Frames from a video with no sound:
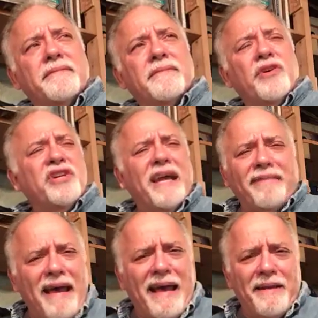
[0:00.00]
"Where'd you get
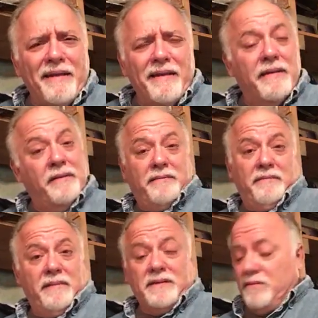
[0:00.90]
that?"
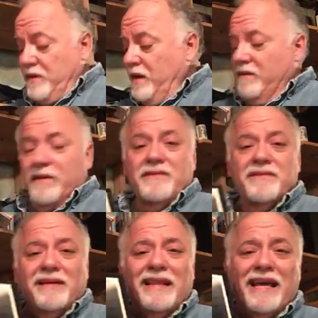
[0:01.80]
I said, "Well, here, this
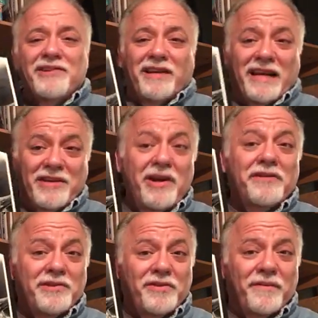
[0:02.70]
is collection," and I
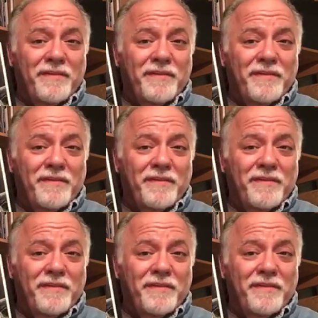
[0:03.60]
showed it to him.